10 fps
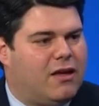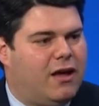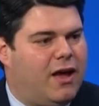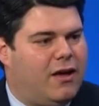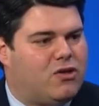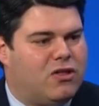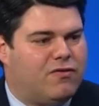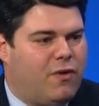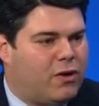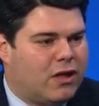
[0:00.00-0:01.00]
Uh, she's
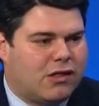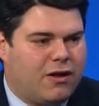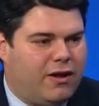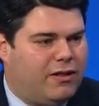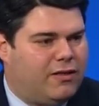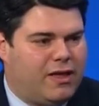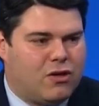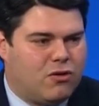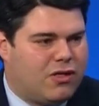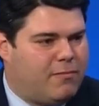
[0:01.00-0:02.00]
focused on the
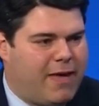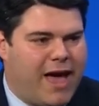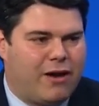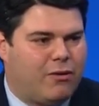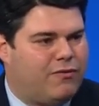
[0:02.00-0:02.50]
issues that matter,